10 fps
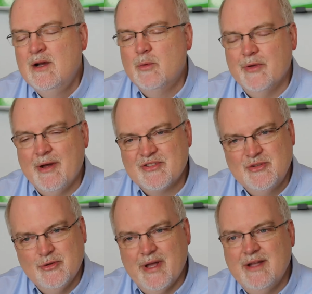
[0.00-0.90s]
Well, now it's
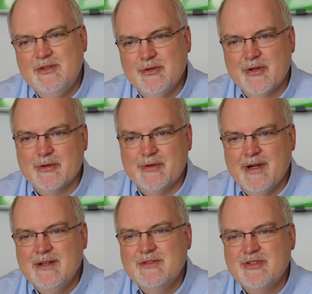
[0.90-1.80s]
too late, too little,
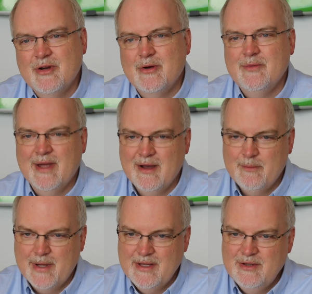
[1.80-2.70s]
right? So now
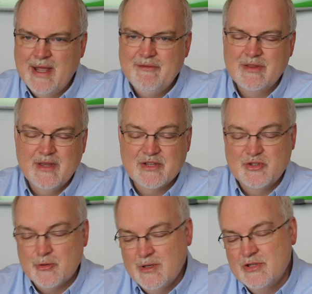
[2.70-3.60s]
by having things
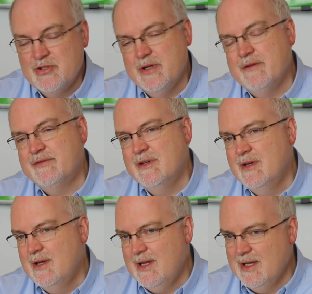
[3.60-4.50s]
during shift,
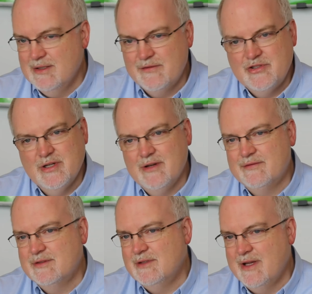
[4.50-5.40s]
end of
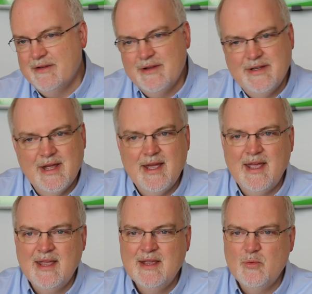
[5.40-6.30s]
shift, end of the
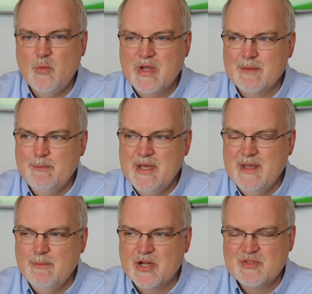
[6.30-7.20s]
day, we can
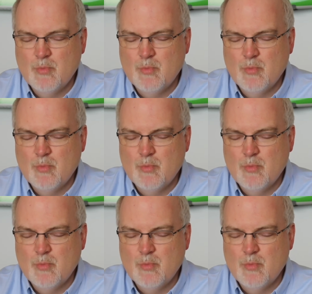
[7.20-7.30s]
be much